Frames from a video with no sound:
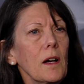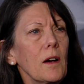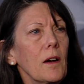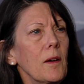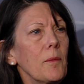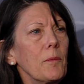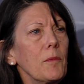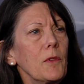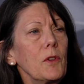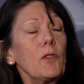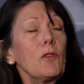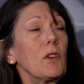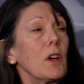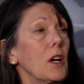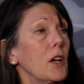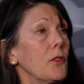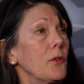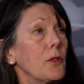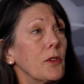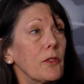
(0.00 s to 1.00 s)
um, new
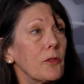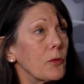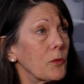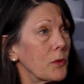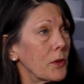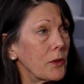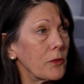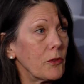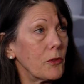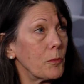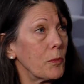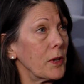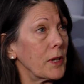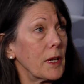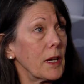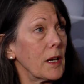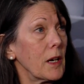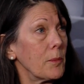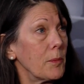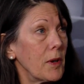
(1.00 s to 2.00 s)
countries were
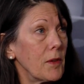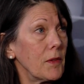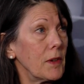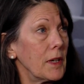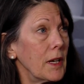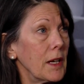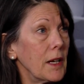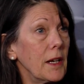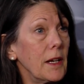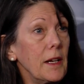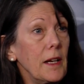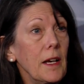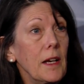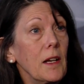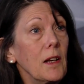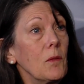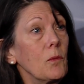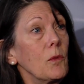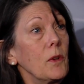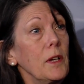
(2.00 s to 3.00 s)
springing up every day
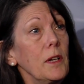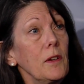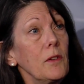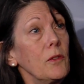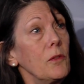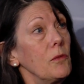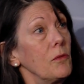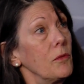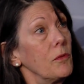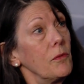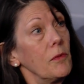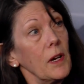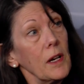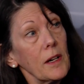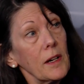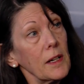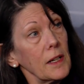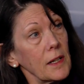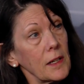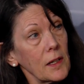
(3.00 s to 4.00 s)
and we knew
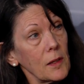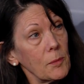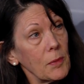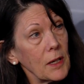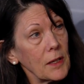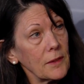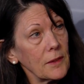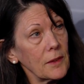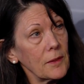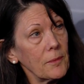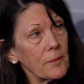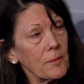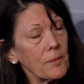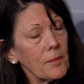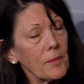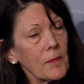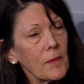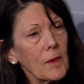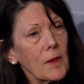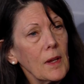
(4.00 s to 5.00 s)
very little about them.
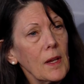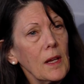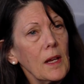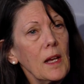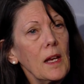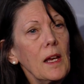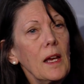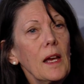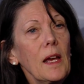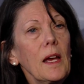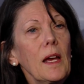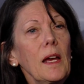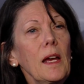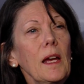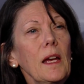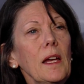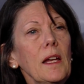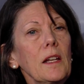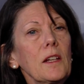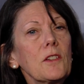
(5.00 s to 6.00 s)

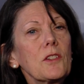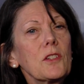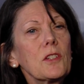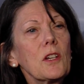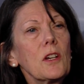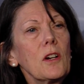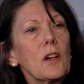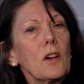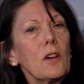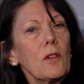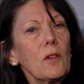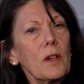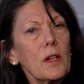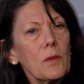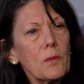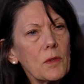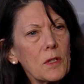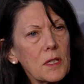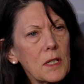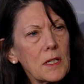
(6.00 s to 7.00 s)
And so
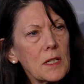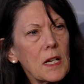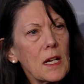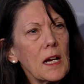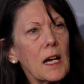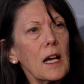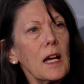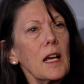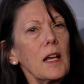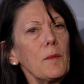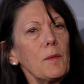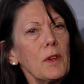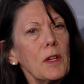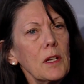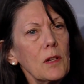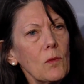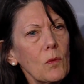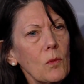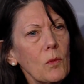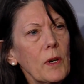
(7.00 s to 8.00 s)
it was a time
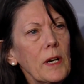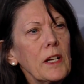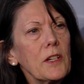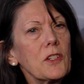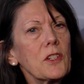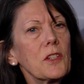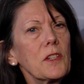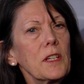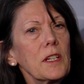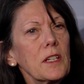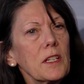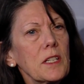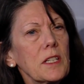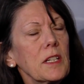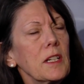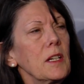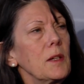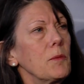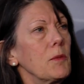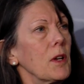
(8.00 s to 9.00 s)
in which things
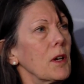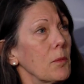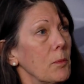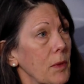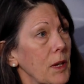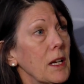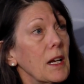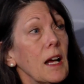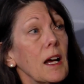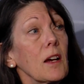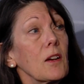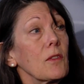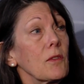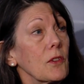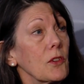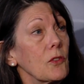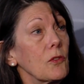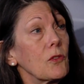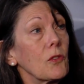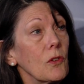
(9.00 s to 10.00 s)
seemed a bit out
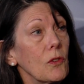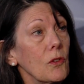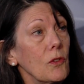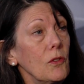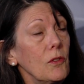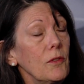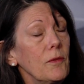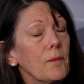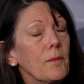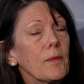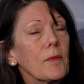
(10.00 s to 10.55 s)
of control.